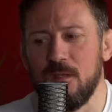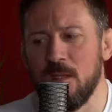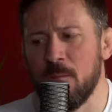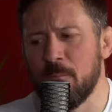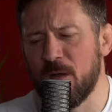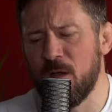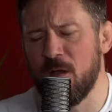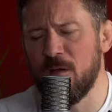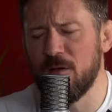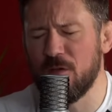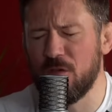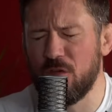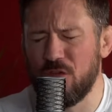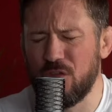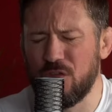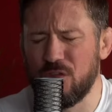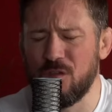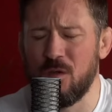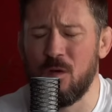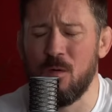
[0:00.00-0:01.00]
But Conor's
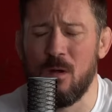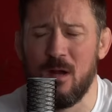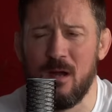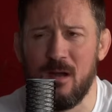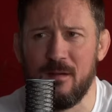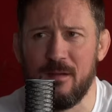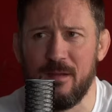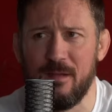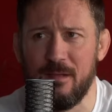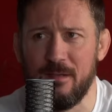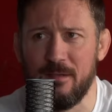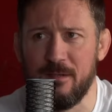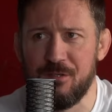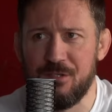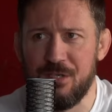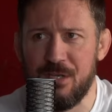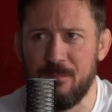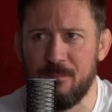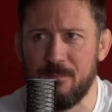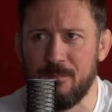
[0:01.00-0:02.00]
so hard to hit in the
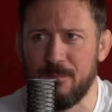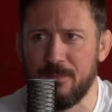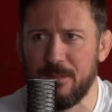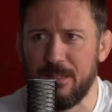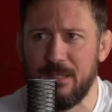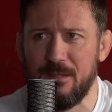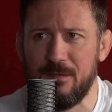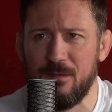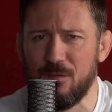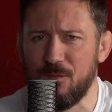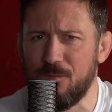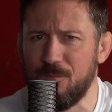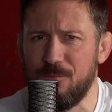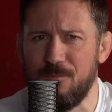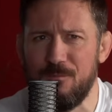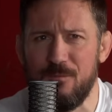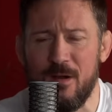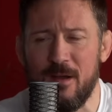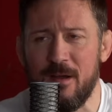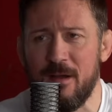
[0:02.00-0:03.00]
gym. Like he just
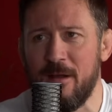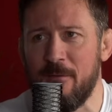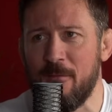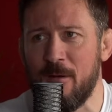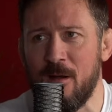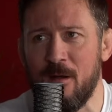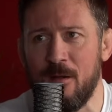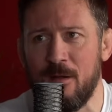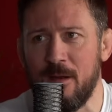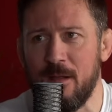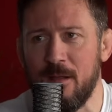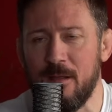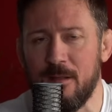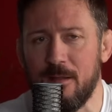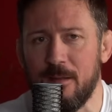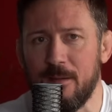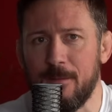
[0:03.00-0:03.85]
very rarely.